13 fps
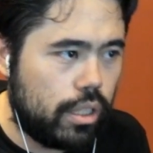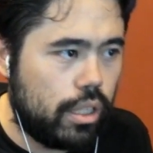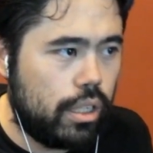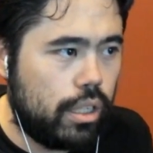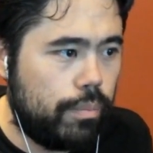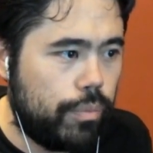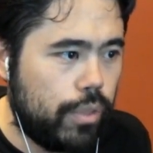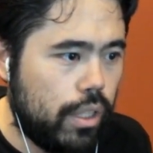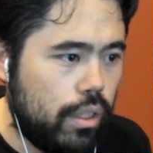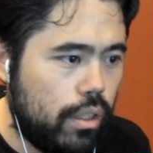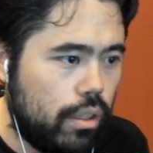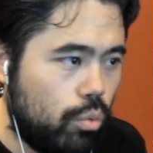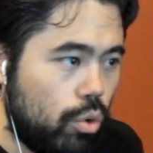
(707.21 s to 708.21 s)
Um,
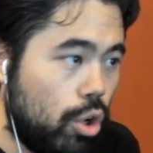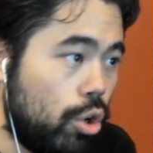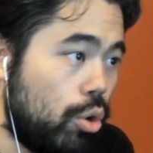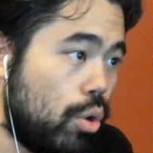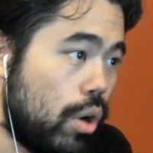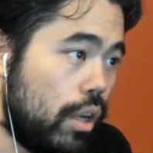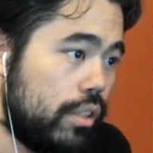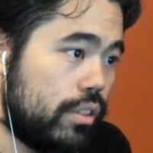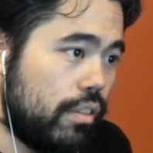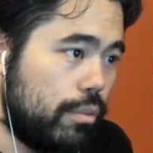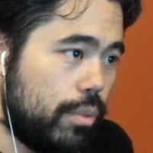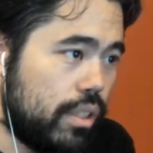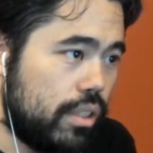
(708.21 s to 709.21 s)
whoa, uh, he's
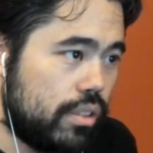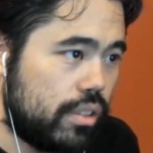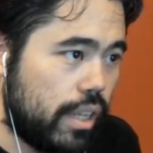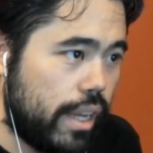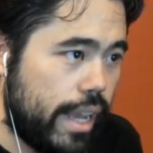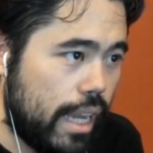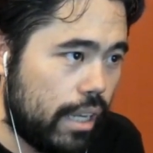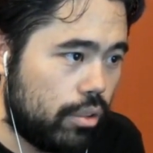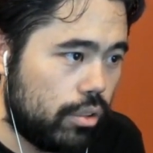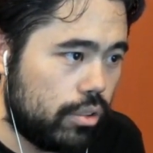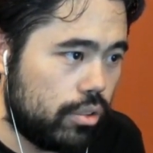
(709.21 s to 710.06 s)
giving me this diagonal.